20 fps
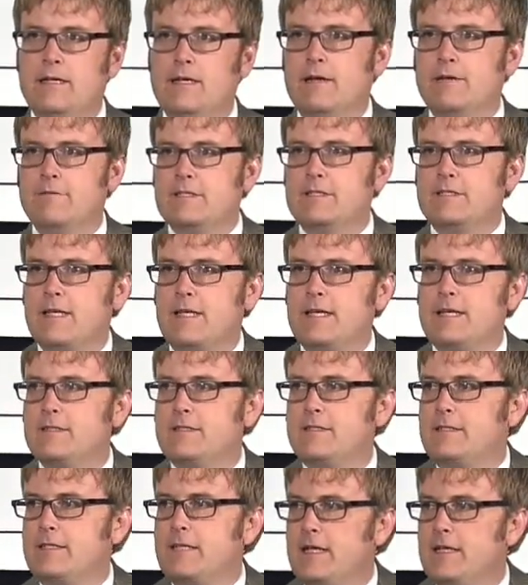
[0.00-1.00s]
of the
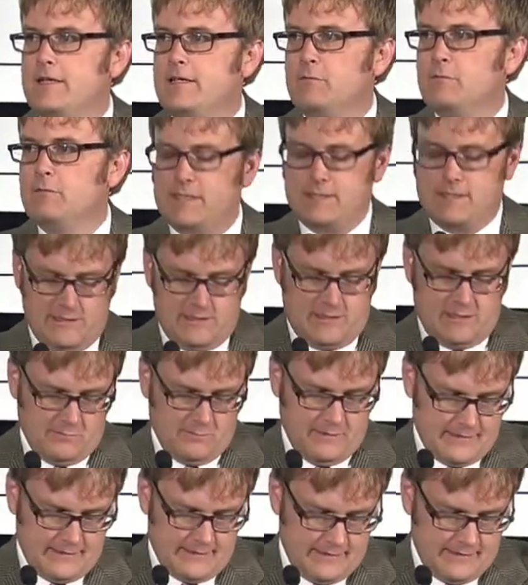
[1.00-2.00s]
saints' tenuous
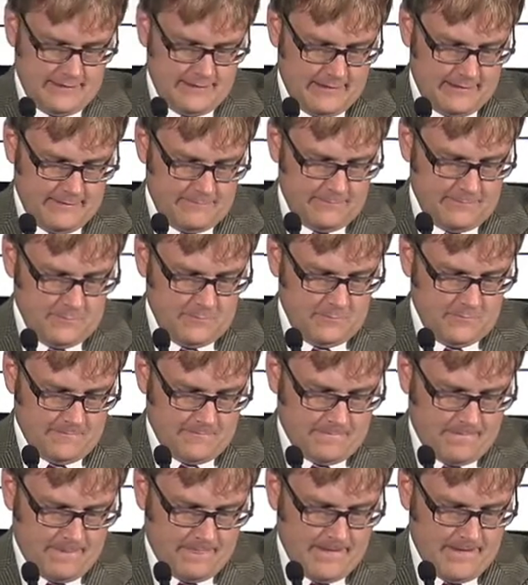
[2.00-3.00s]
situation in Nauvoo,